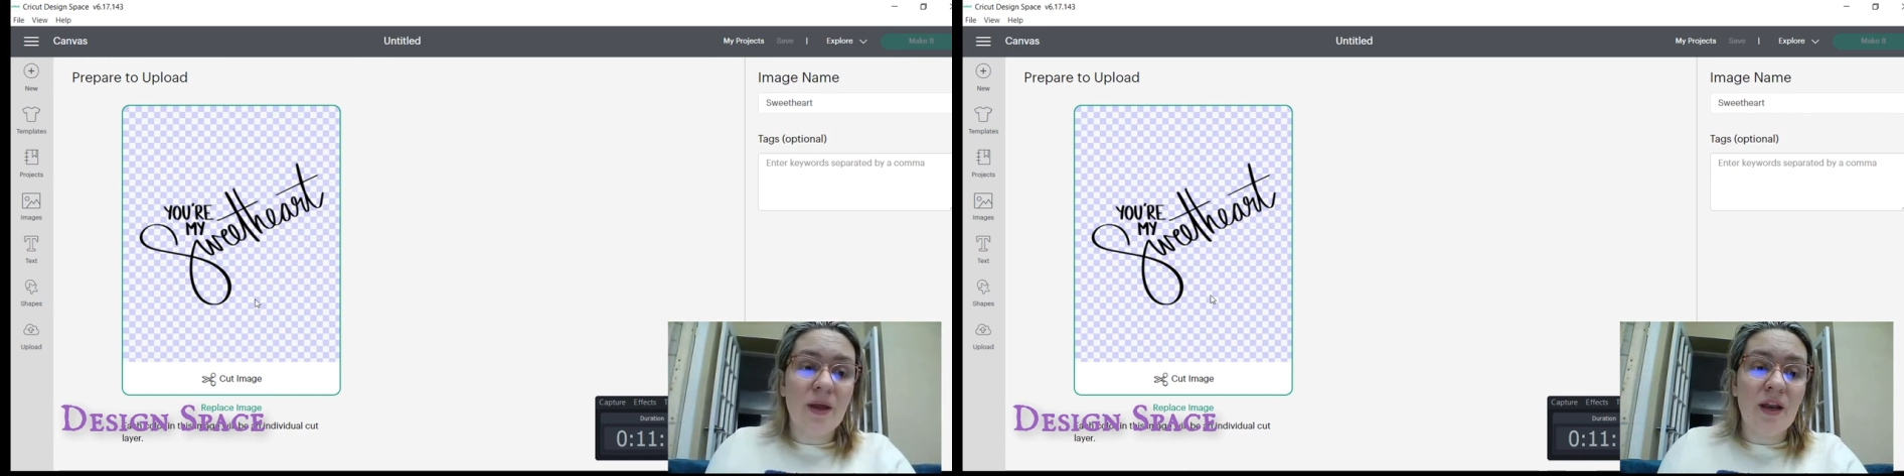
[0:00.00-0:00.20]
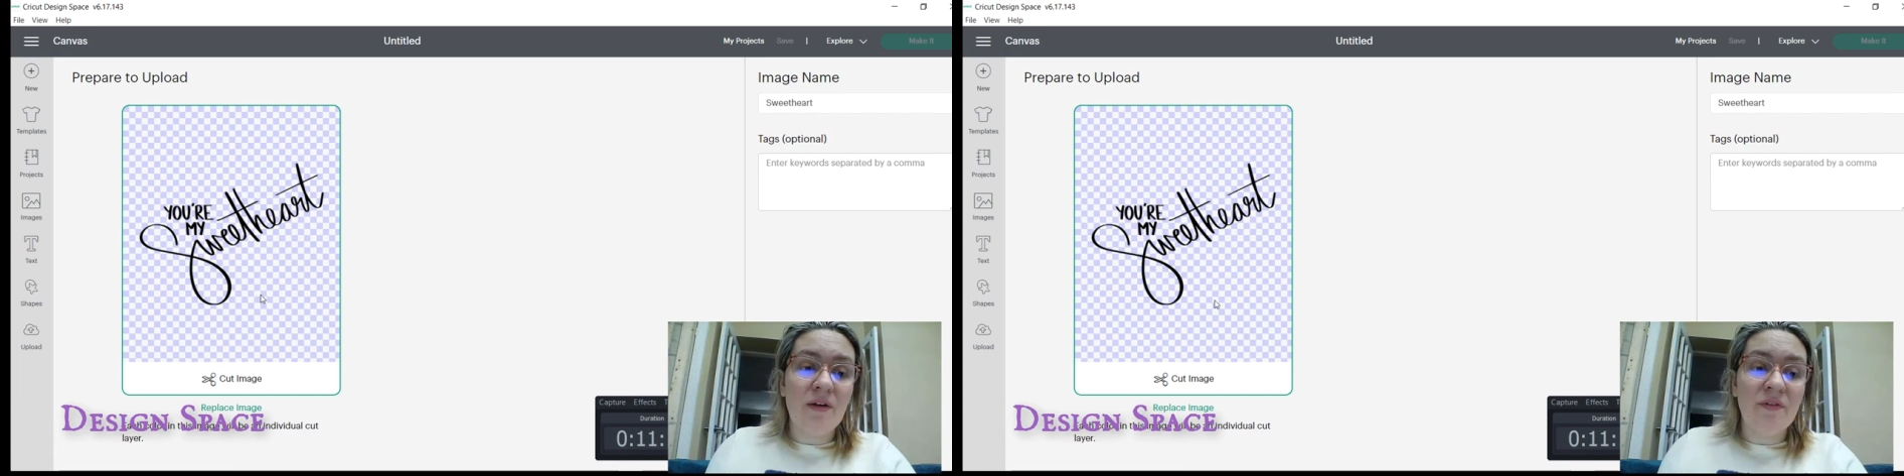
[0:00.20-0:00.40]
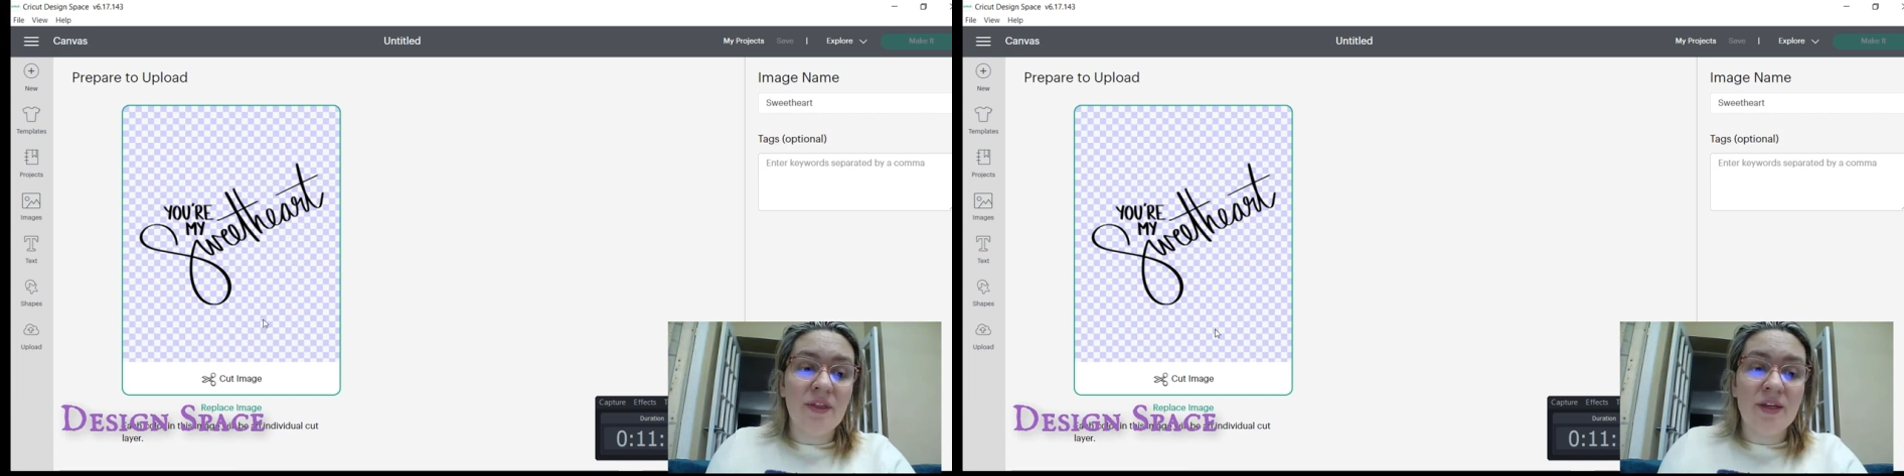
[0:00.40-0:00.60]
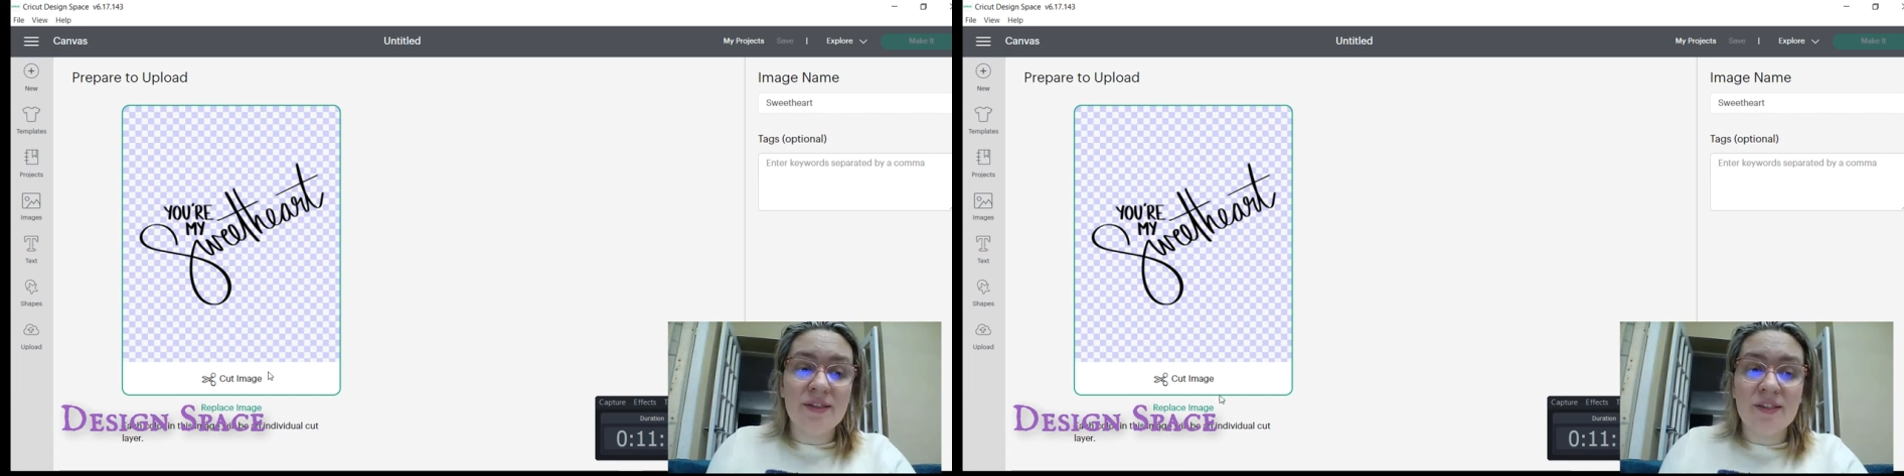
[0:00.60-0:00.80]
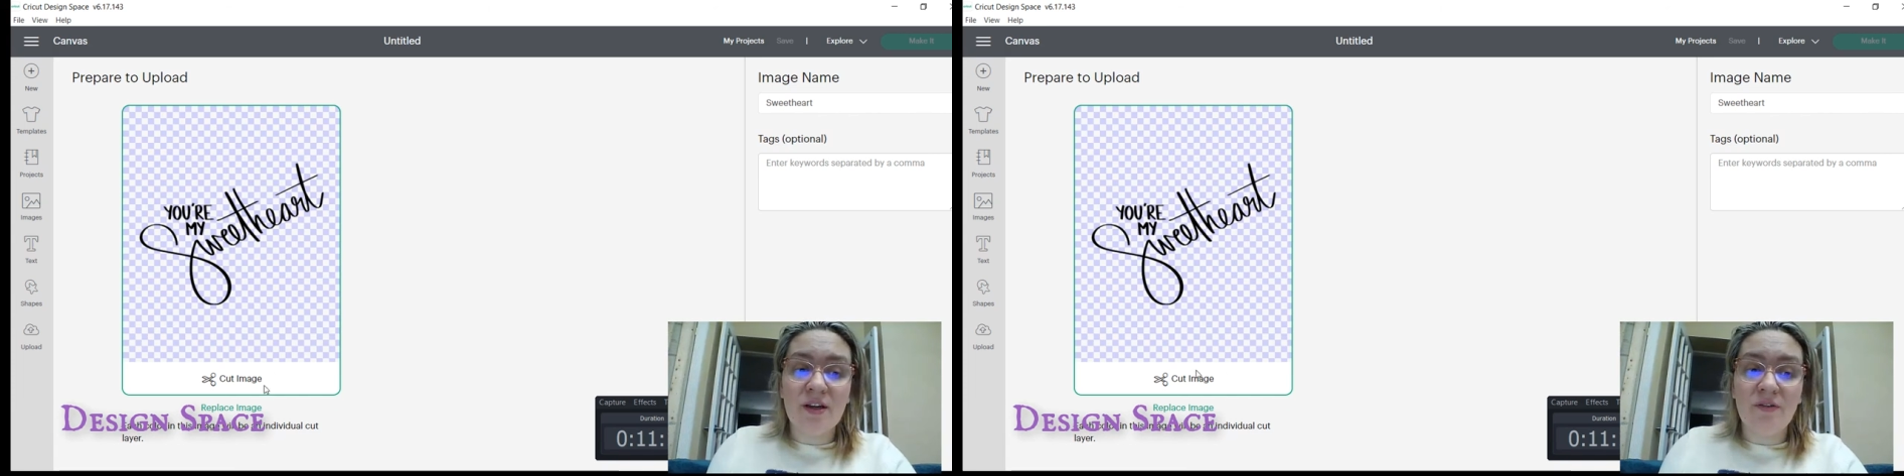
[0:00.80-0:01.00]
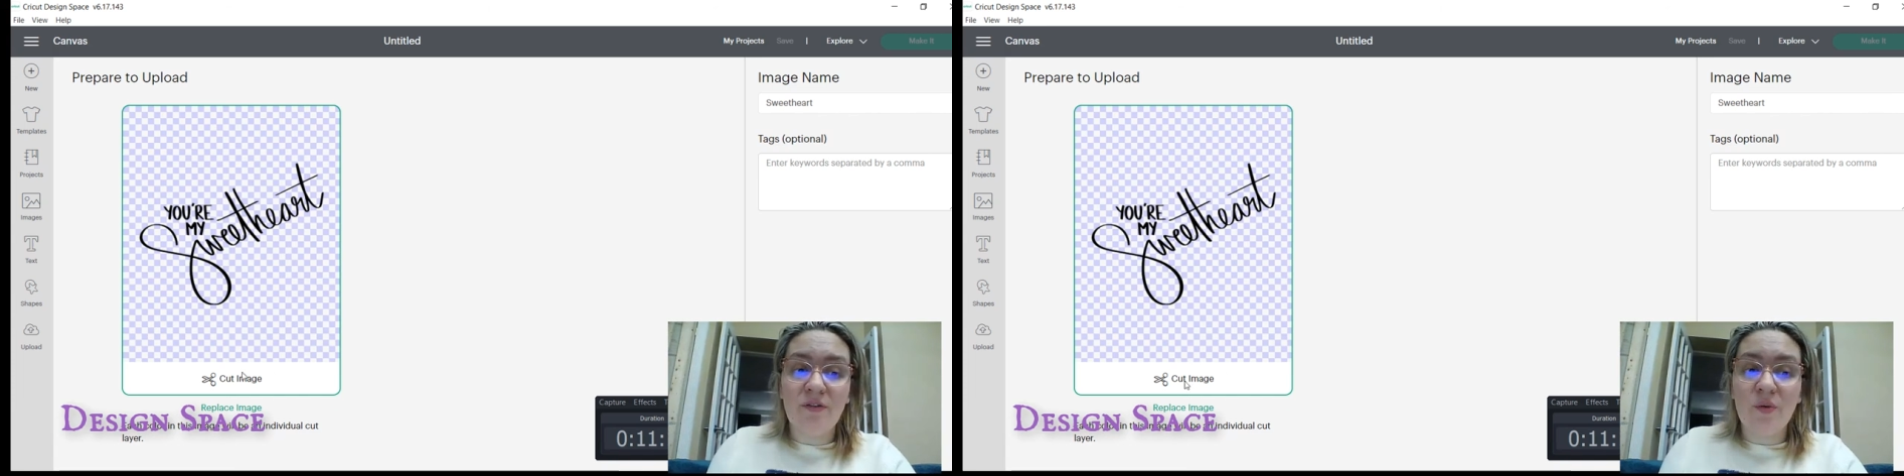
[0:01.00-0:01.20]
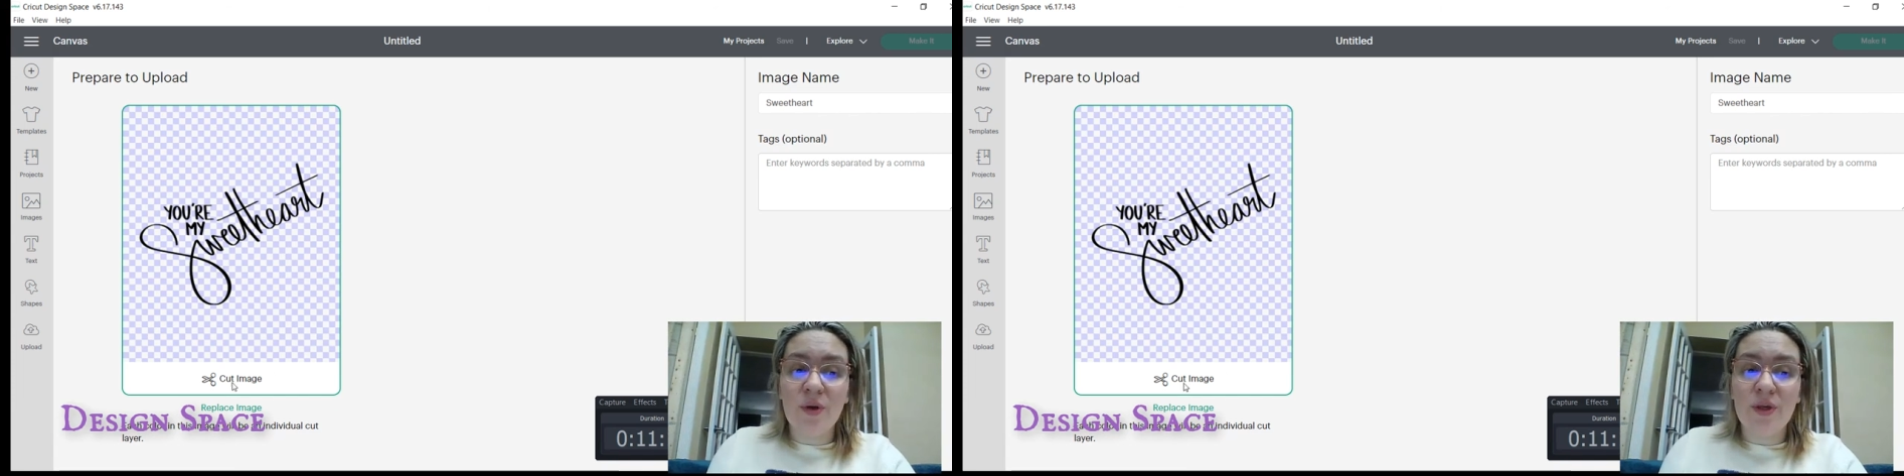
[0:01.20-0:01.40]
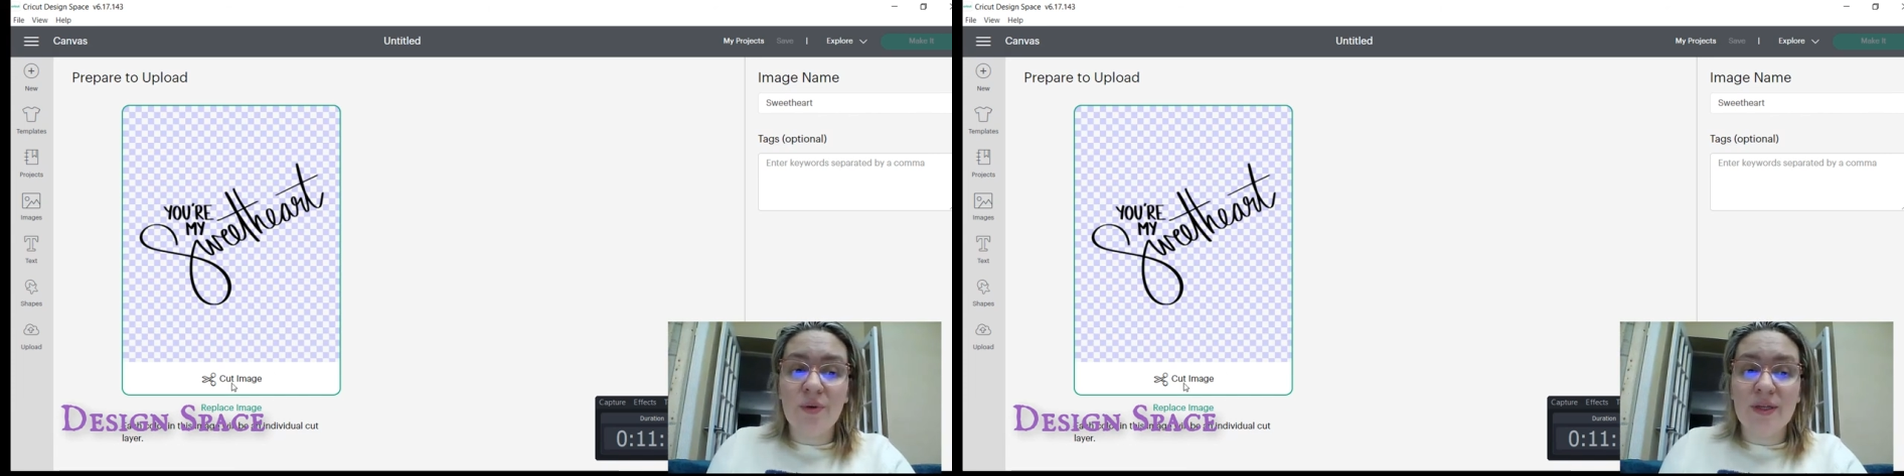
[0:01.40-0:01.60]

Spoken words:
and everything is done for you.